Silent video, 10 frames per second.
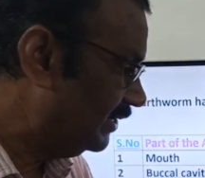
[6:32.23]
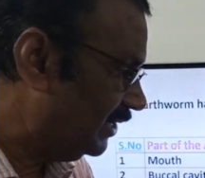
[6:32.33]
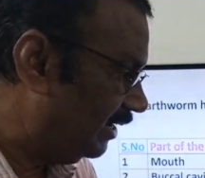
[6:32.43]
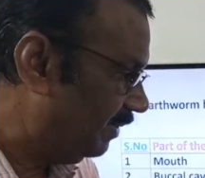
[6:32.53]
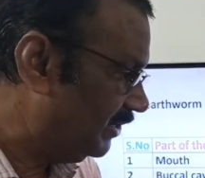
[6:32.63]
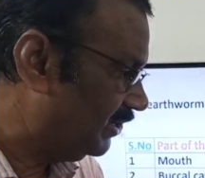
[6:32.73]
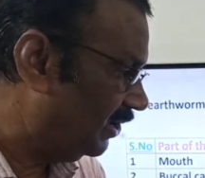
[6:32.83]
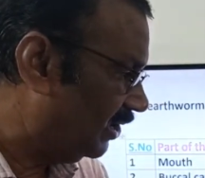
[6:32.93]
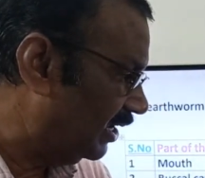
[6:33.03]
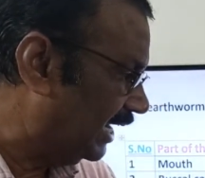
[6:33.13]
segments
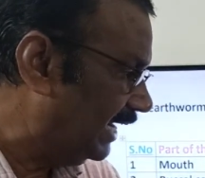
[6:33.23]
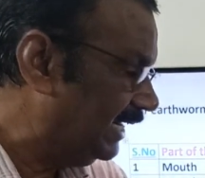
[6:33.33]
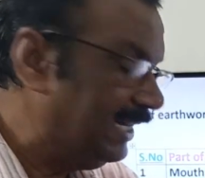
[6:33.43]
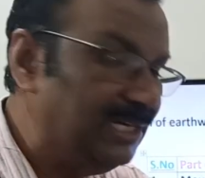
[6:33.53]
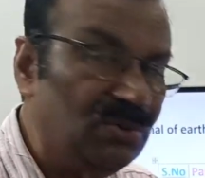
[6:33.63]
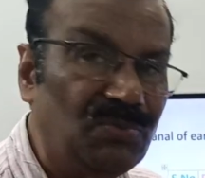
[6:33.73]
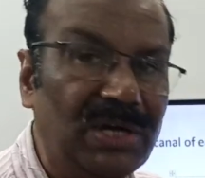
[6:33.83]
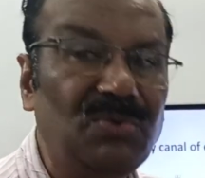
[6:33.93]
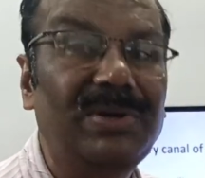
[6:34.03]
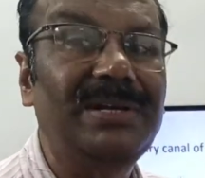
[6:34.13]
or 98 to
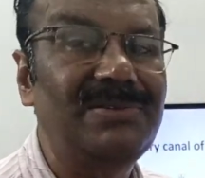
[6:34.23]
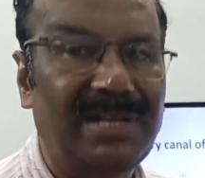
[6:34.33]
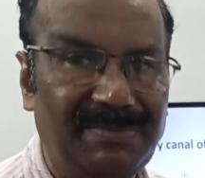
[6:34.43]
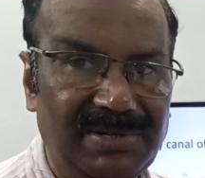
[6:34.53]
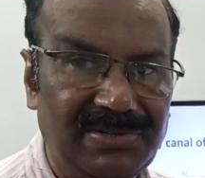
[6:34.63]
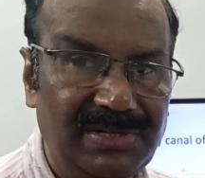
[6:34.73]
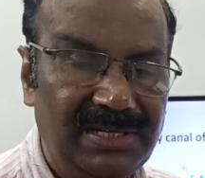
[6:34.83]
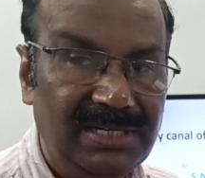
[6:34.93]
120 segments.